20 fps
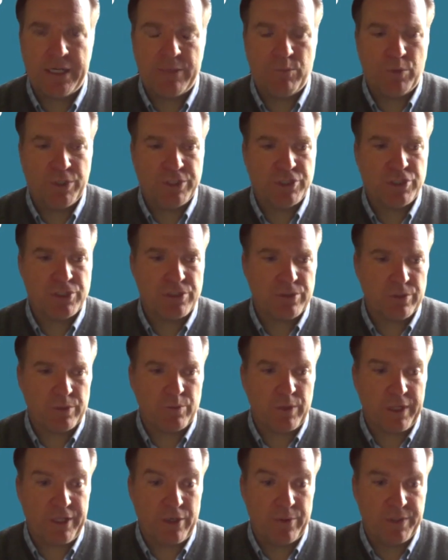which
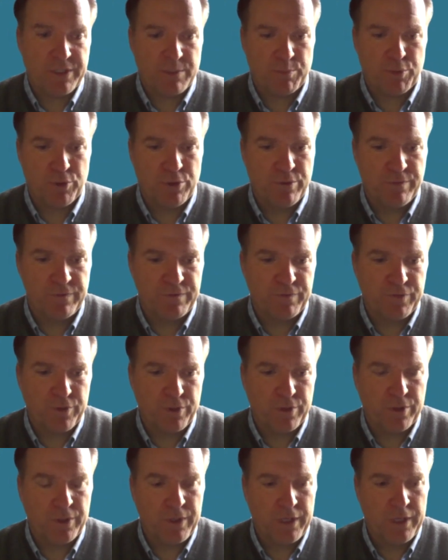is approved
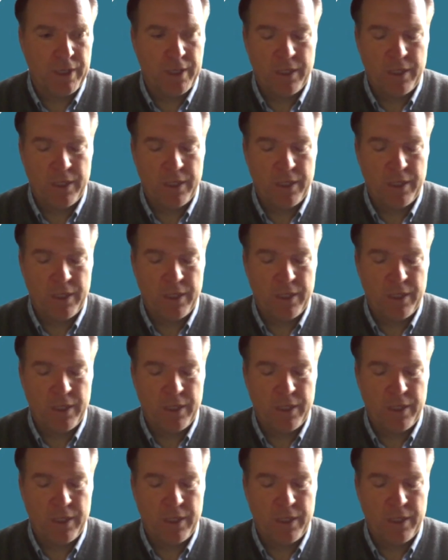for